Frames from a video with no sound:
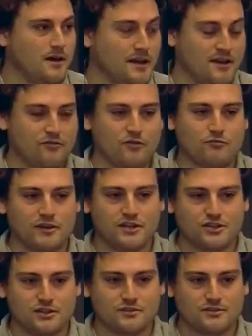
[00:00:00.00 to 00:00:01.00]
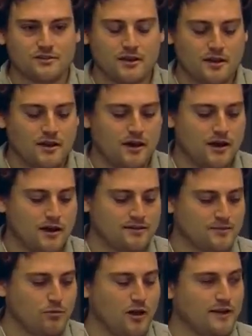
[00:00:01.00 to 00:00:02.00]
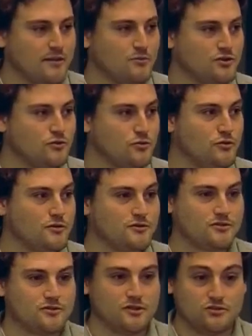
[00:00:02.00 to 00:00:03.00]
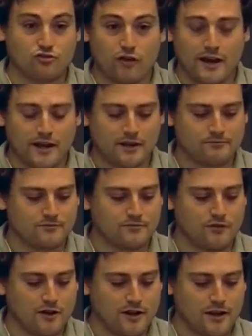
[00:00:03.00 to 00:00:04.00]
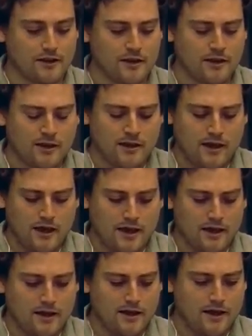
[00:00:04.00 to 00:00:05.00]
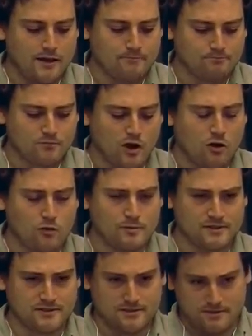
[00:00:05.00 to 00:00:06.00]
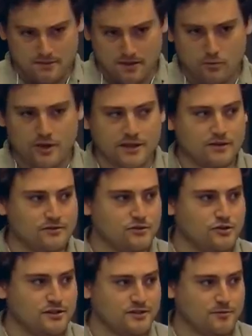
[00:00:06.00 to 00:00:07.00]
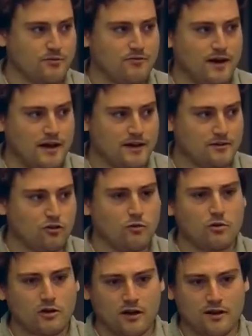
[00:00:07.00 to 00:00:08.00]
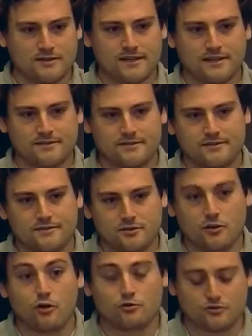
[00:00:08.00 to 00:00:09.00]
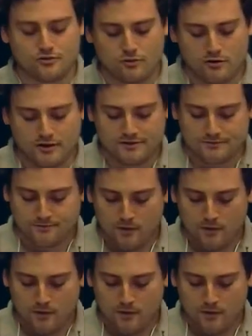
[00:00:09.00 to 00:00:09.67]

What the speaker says: in different regions, supplying them with tools, training, funding, and our hope is that we can do this to provide global context to local stories.